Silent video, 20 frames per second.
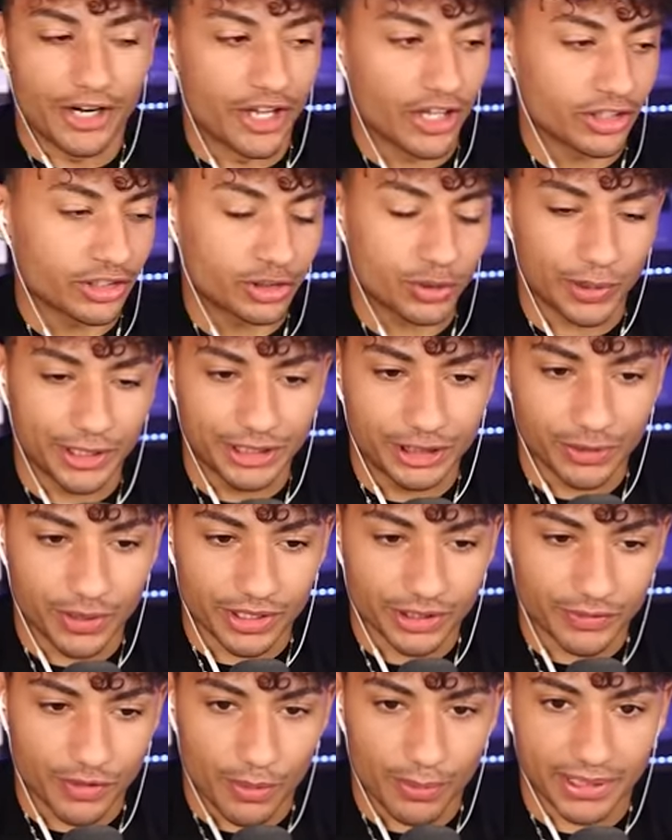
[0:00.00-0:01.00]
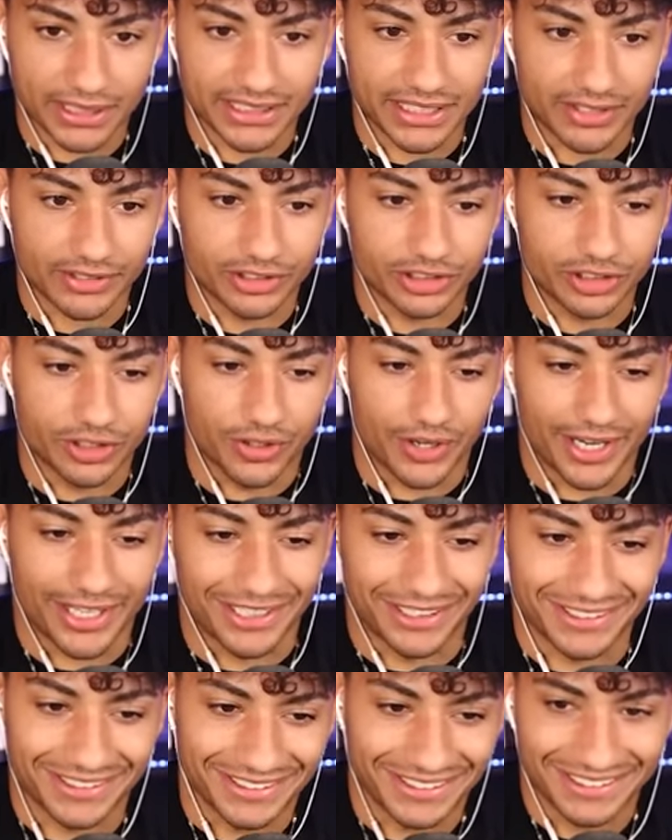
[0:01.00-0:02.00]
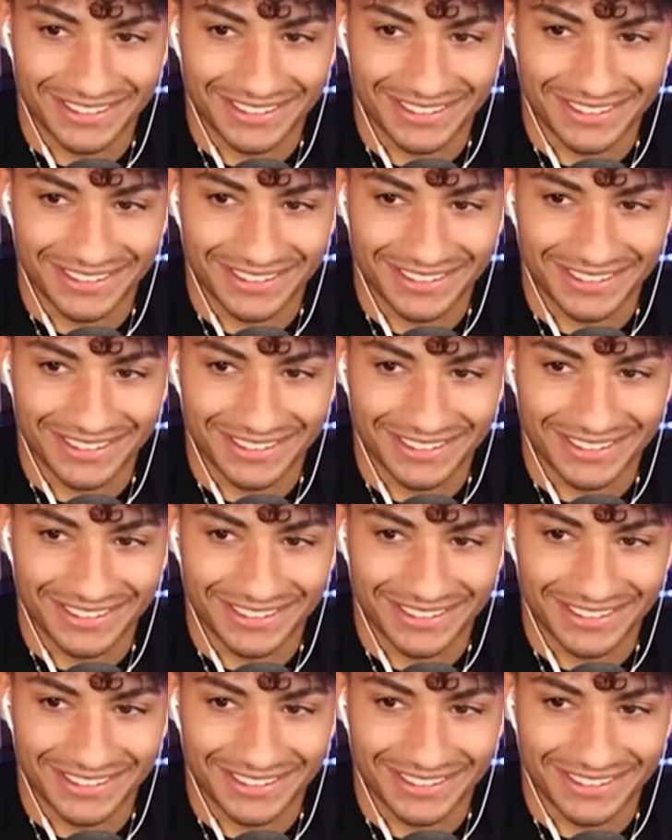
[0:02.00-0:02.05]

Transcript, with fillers: Another 2,200 robux down the drain.